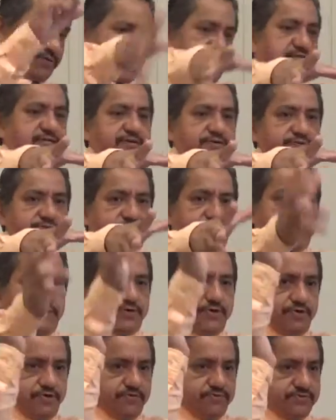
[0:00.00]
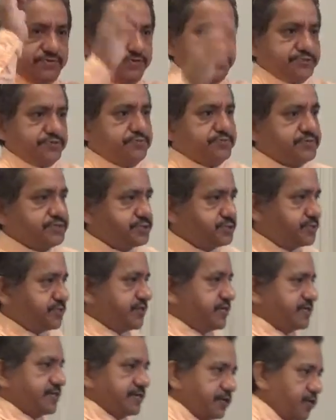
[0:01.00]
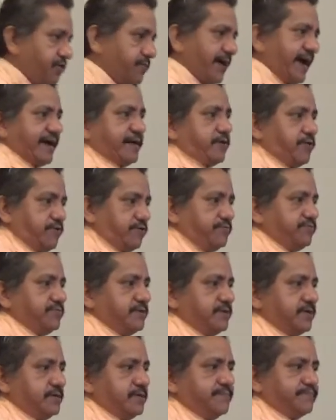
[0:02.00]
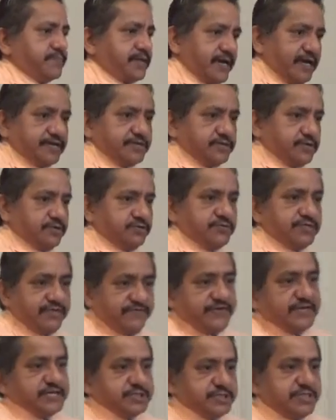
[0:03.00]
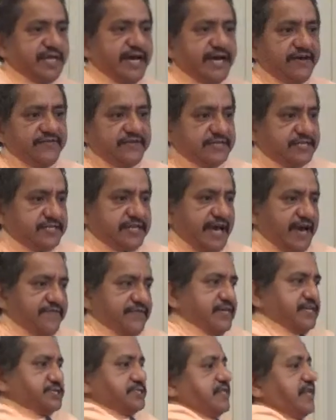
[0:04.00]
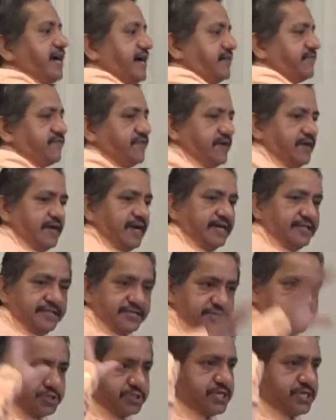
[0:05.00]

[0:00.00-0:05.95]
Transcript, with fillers: okay here there you go there's your ministry and then go back home and you know live his life he didn't have his life and then his